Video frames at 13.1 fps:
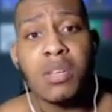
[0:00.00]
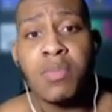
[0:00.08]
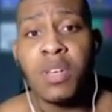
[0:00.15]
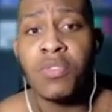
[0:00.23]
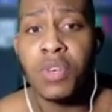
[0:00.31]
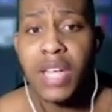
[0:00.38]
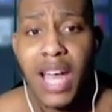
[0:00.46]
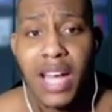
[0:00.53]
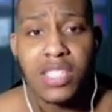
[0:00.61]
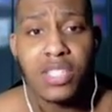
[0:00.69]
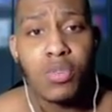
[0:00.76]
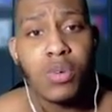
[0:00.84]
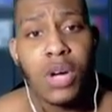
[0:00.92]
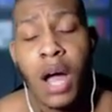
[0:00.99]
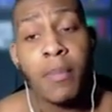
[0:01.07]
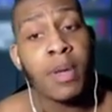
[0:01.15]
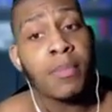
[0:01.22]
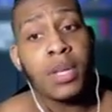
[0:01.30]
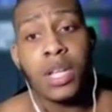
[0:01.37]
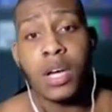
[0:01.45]
me react to,
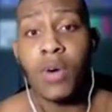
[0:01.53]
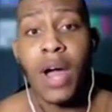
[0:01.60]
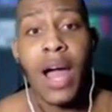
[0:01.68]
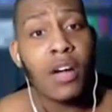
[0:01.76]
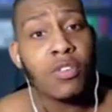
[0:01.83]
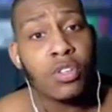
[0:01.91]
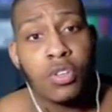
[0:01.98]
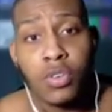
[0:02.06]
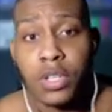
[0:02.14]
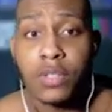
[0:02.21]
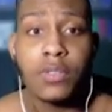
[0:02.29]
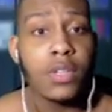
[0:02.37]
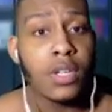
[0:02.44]
comment below. I'll do it.